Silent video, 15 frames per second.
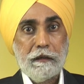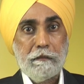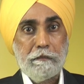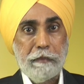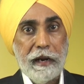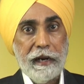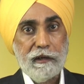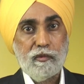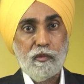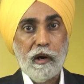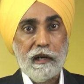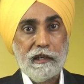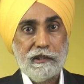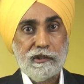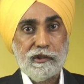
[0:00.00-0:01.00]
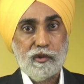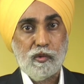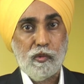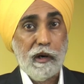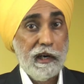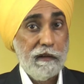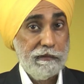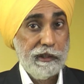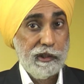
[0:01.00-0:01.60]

bad ones to one of the